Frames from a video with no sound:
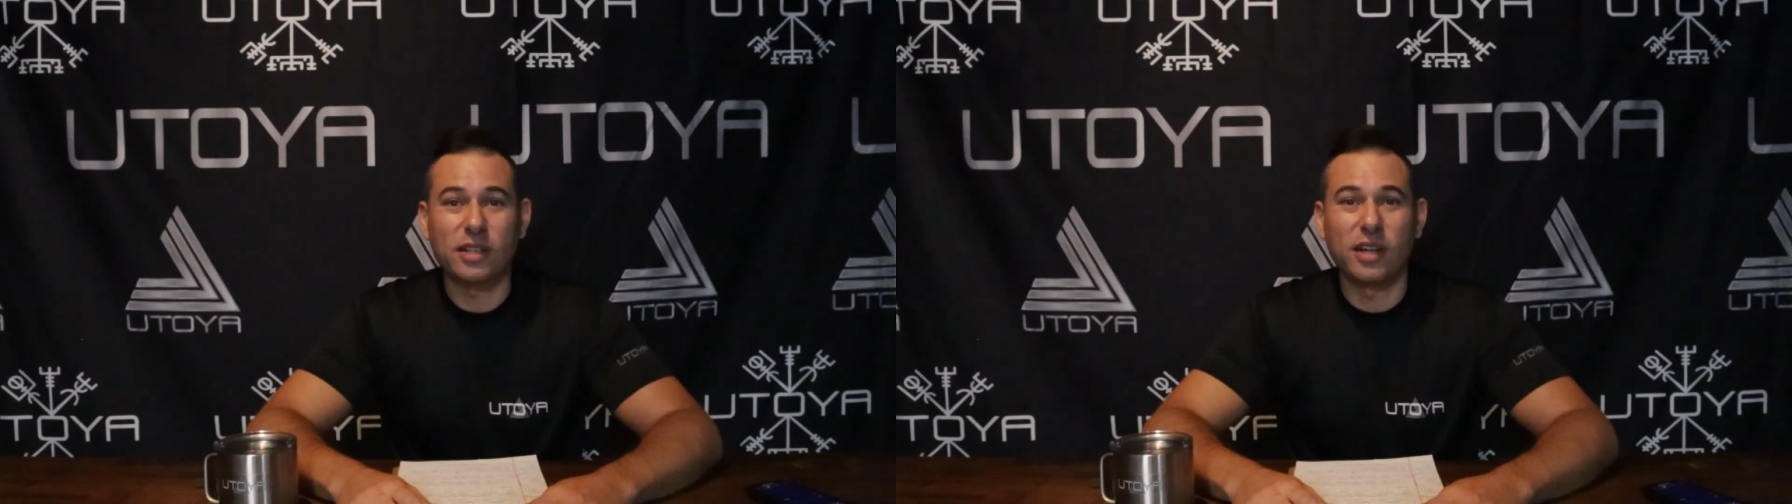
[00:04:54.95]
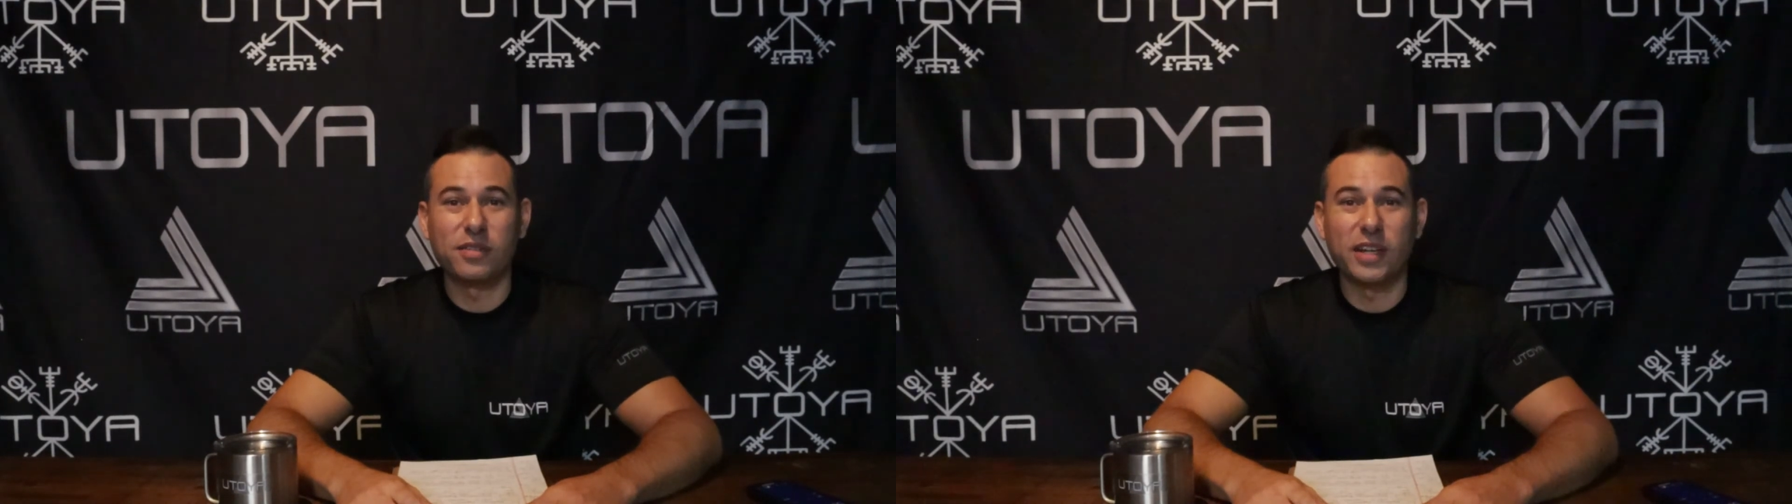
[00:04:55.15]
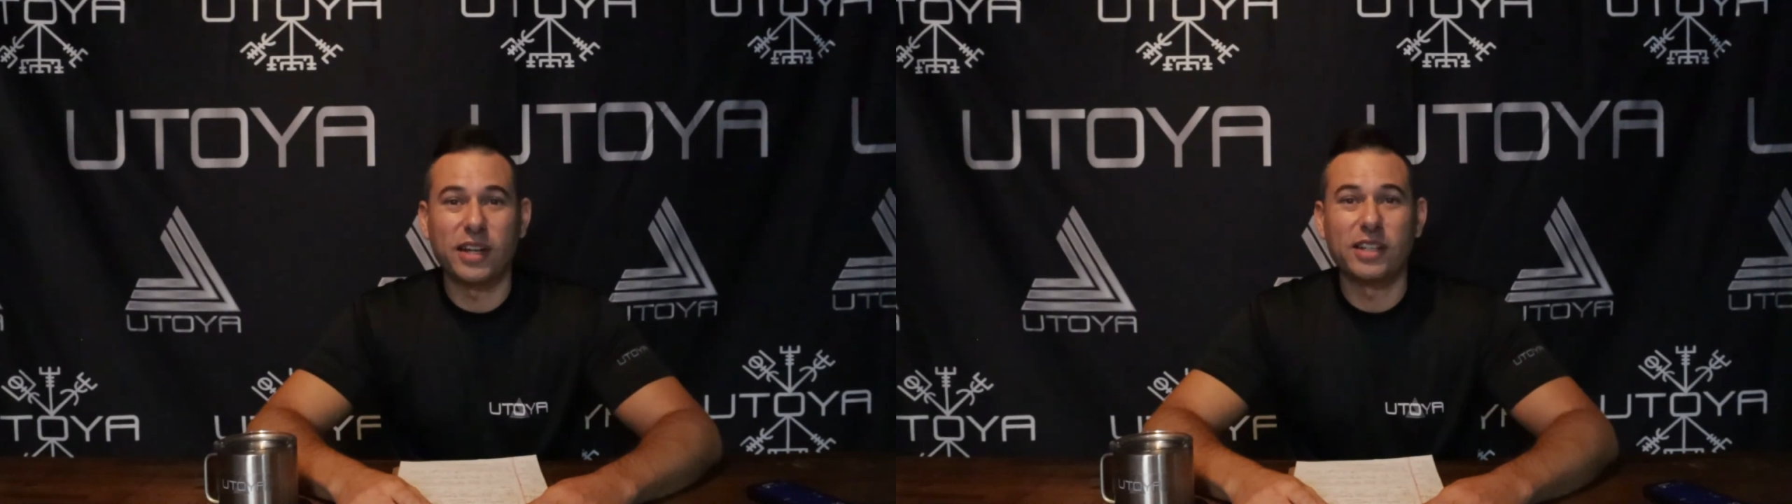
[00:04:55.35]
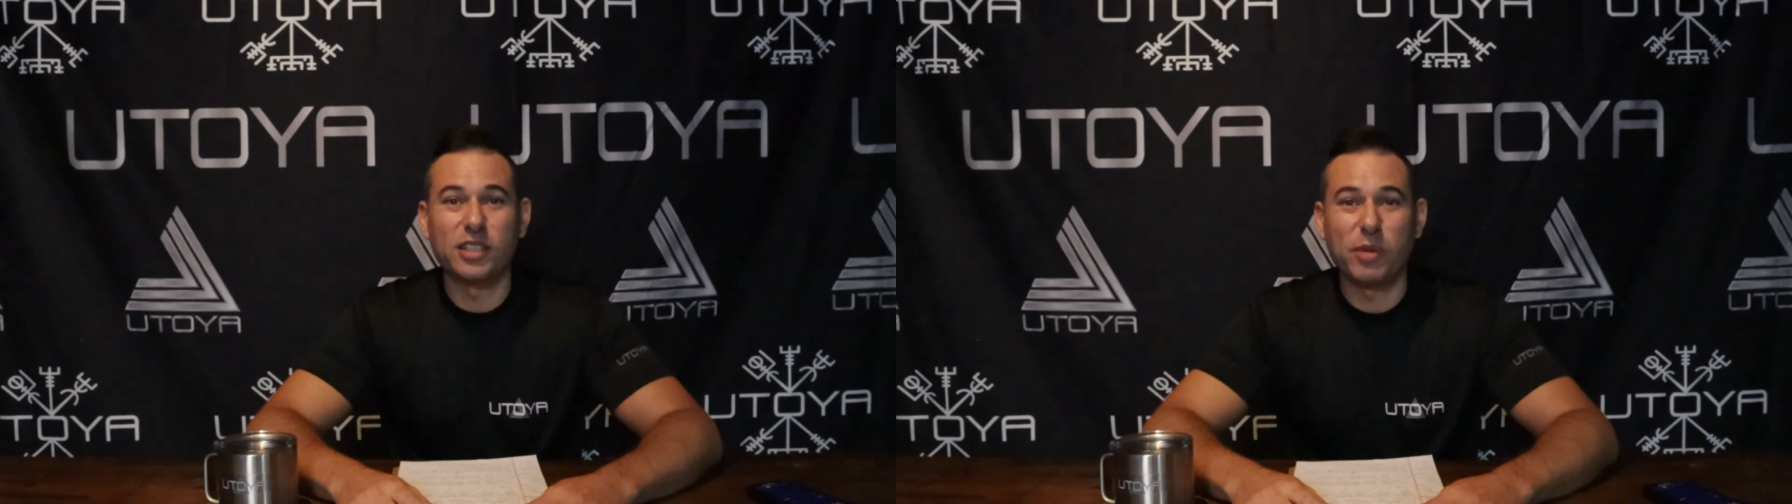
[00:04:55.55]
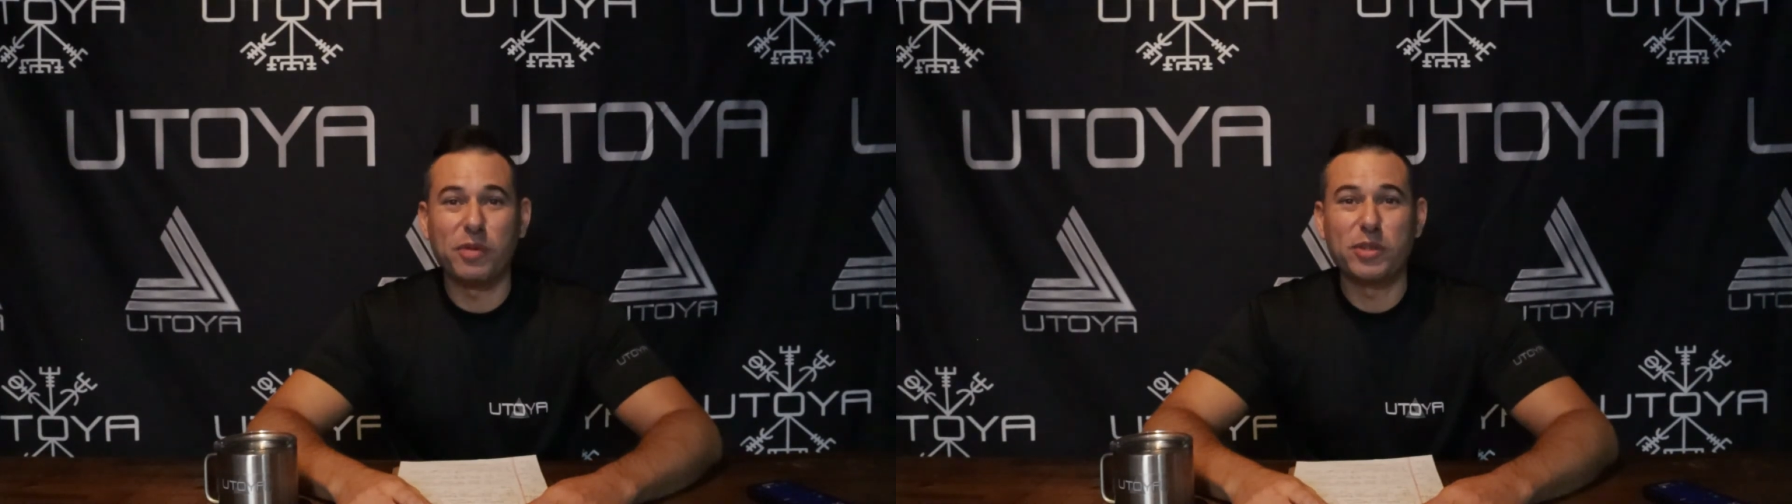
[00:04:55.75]
kind of taking its
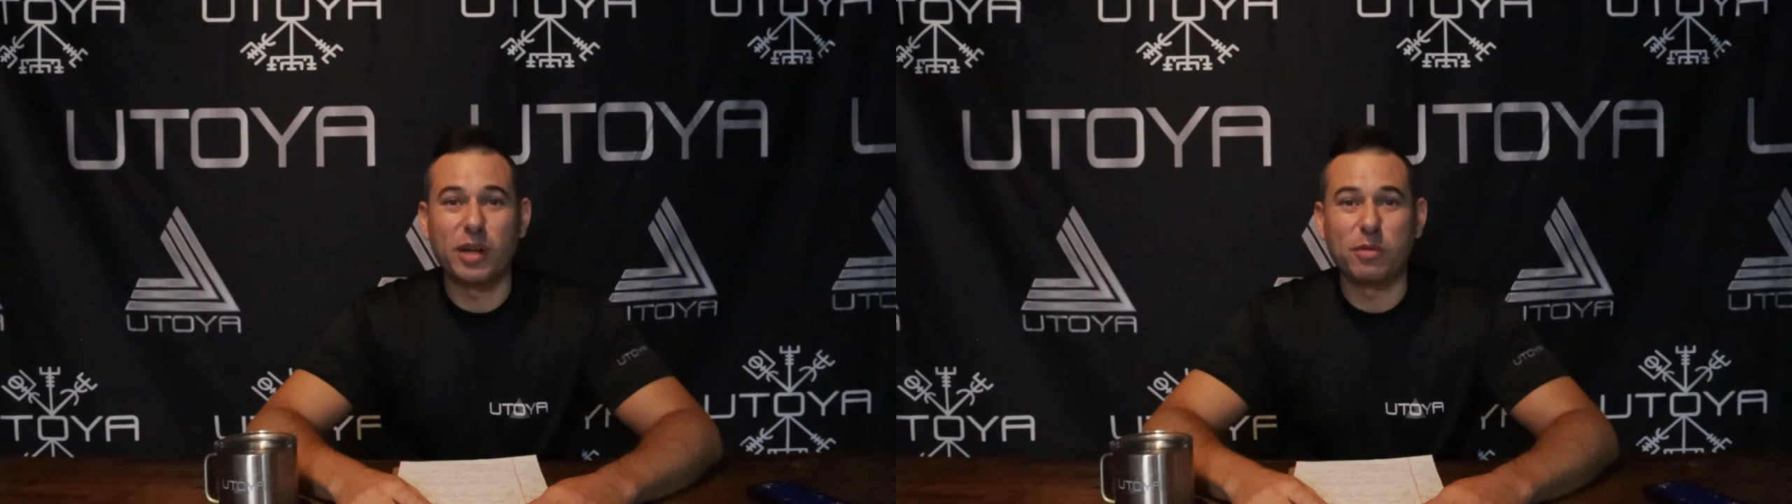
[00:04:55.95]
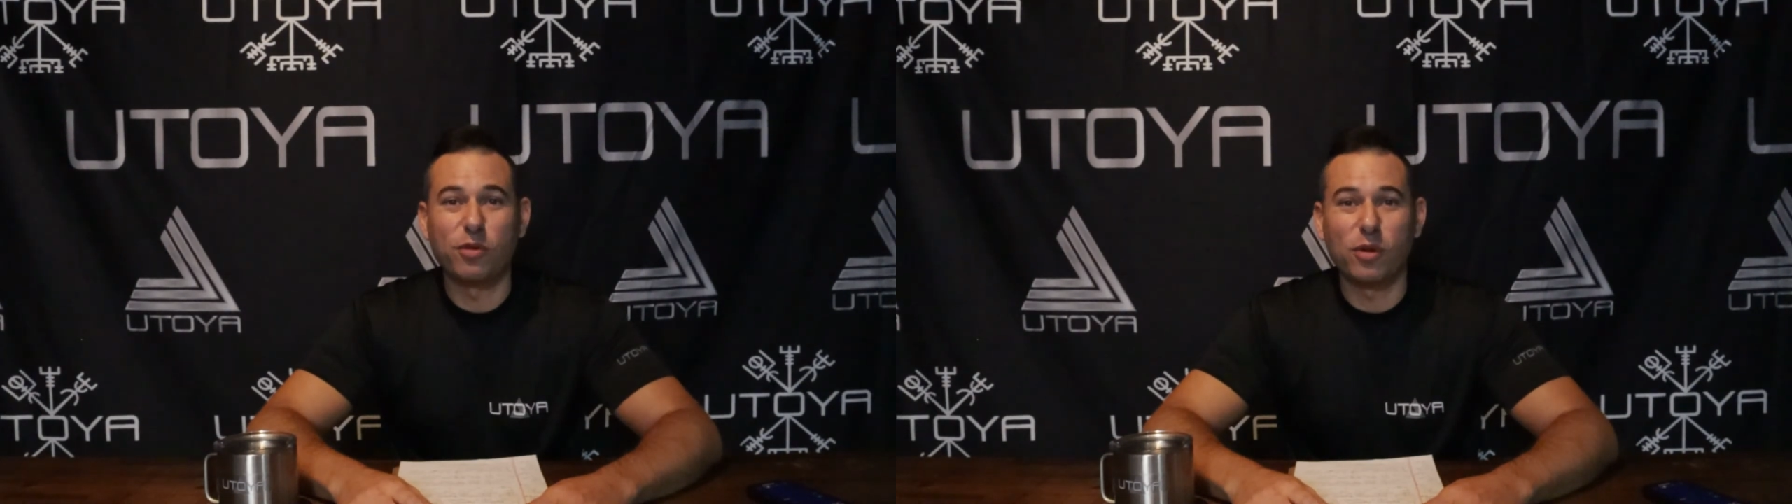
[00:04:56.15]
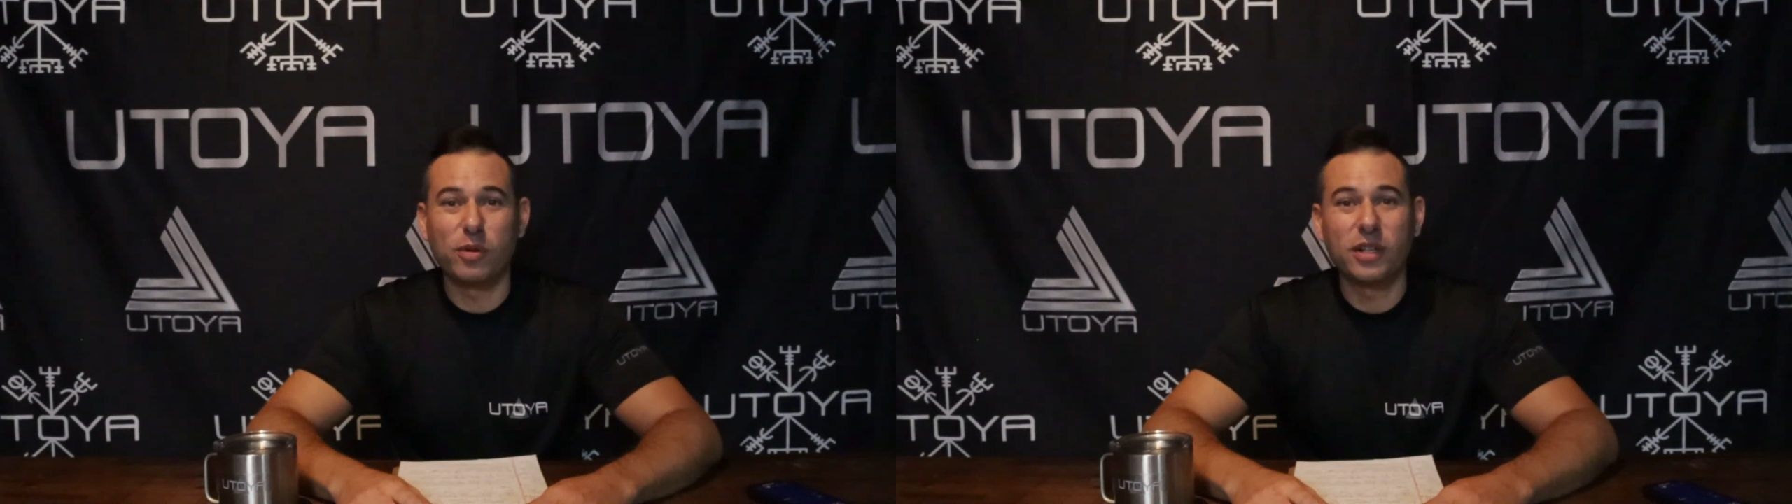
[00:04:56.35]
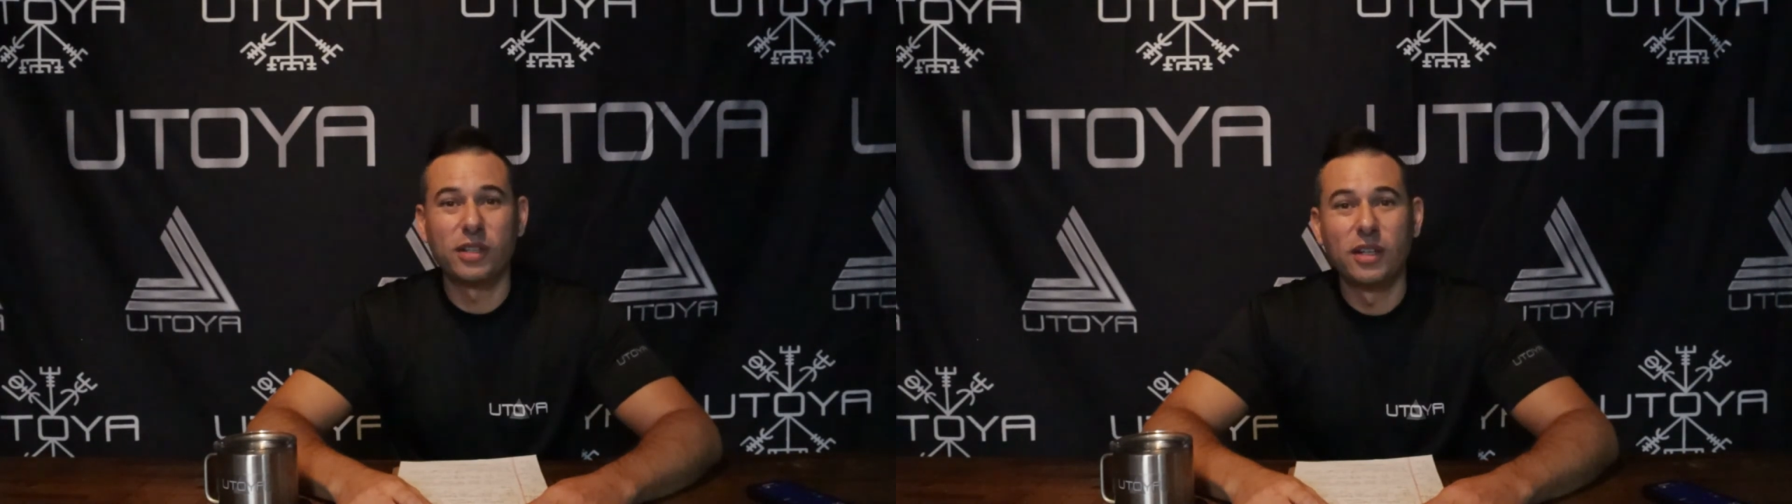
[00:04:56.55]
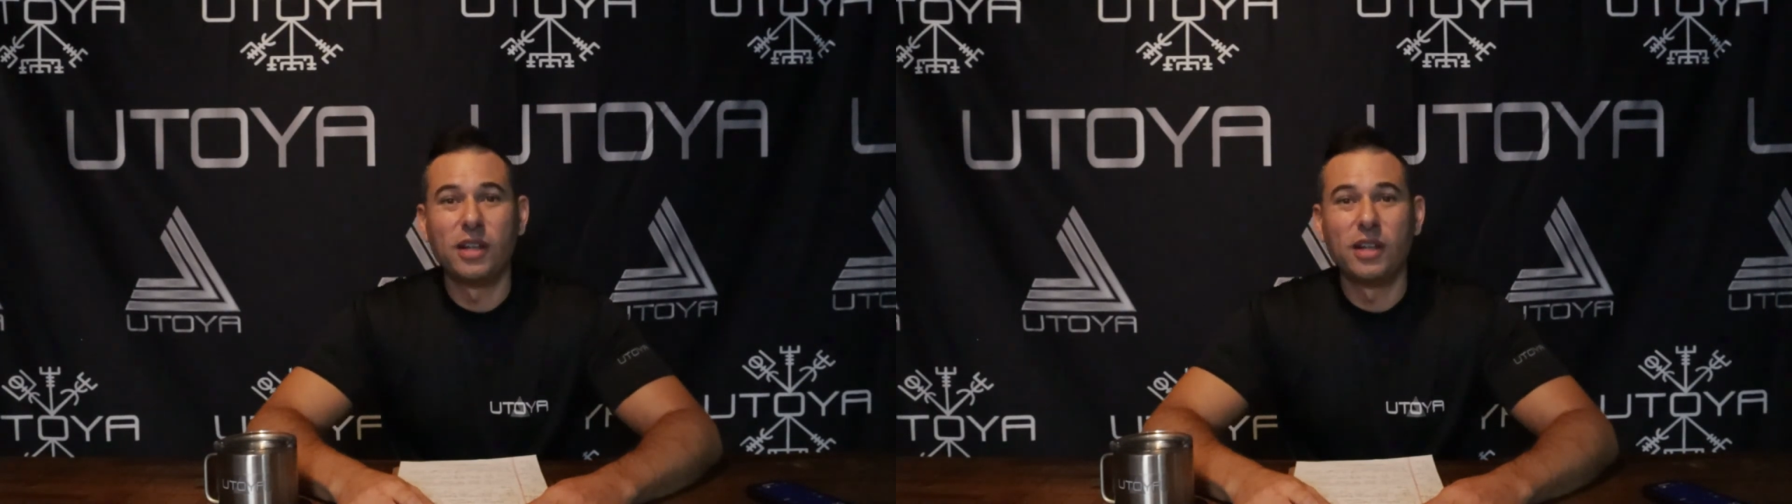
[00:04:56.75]
baby steps forward.